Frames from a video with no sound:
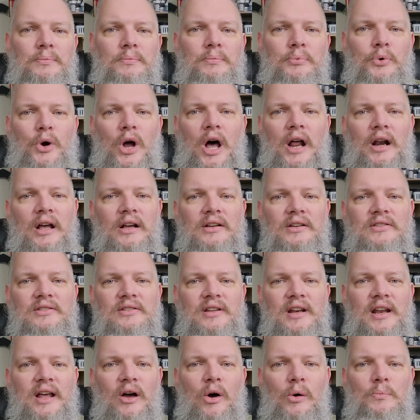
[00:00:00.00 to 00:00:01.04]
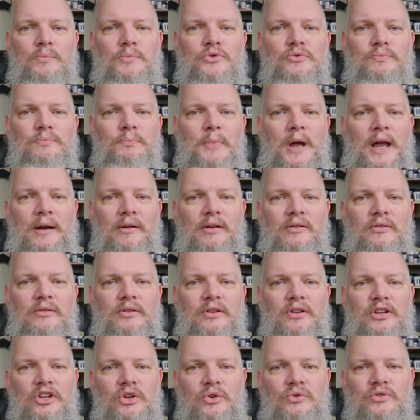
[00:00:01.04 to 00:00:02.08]
products that help make
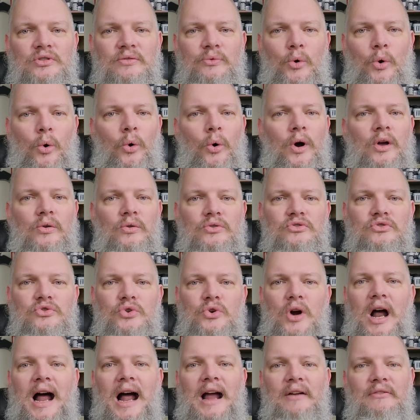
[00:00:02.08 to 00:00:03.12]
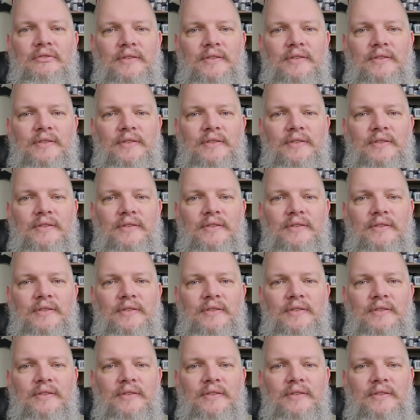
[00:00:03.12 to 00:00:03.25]
the use of oils dry